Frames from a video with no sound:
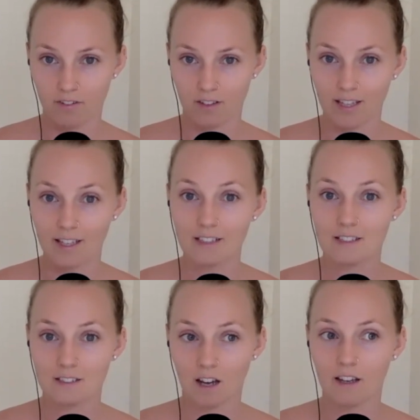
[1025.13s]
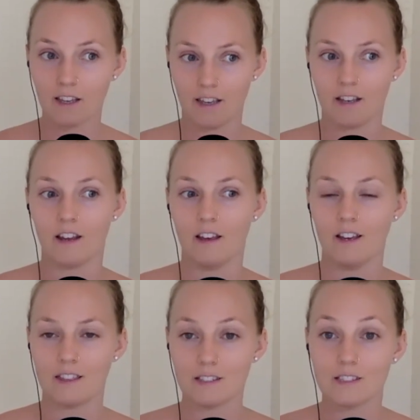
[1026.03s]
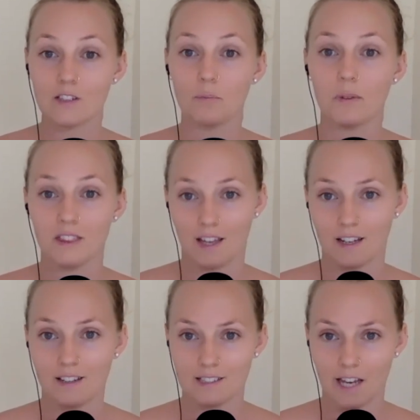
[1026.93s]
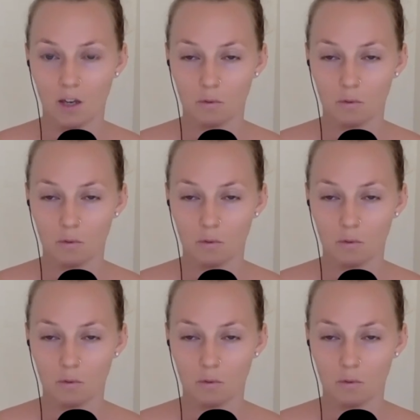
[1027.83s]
It gets stuck in the sympathetic state,